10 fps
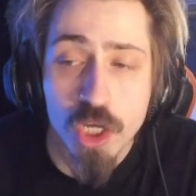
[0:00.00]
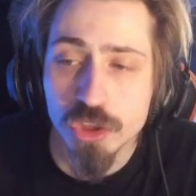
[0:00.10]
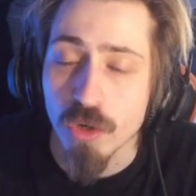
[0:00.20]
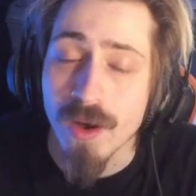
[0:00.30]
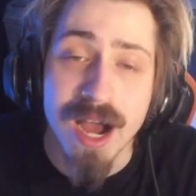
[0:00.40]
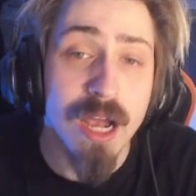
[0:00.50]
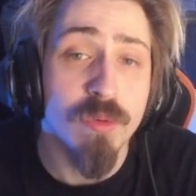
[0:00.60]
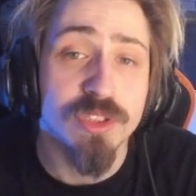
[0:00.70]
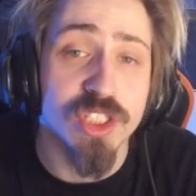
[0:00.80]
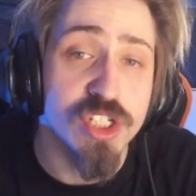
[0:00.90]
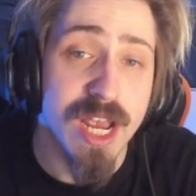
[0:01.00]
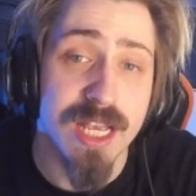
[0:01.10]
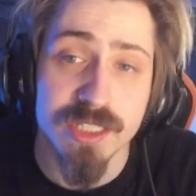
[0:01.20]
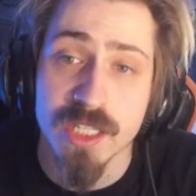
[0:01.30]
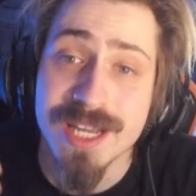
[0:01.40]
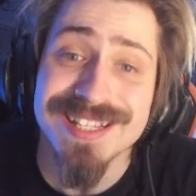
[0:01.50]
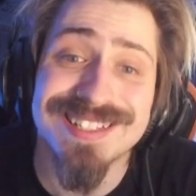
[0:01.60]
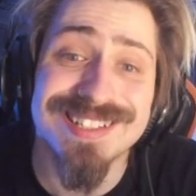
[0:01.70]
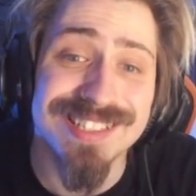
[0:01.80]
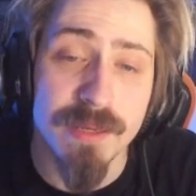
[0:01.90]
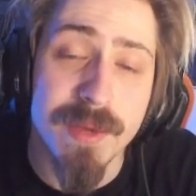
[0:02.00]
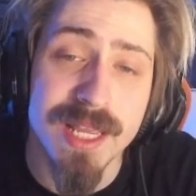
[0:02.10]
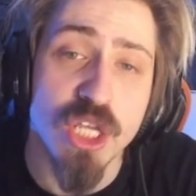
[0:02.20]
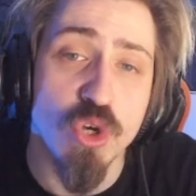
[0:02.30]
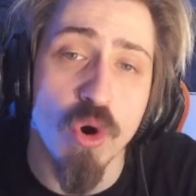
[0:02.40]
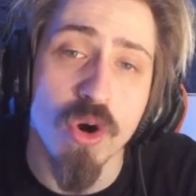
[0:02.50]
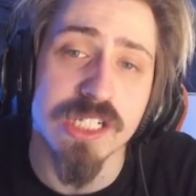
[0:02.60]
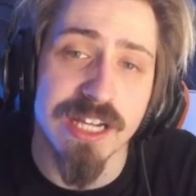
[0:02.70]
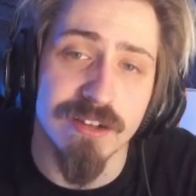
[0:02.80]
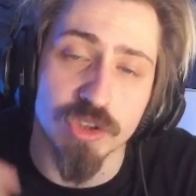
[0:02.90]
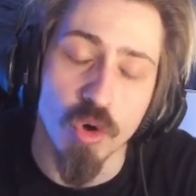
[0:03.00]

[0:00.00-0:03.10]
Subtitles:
So I would suggest simming your character.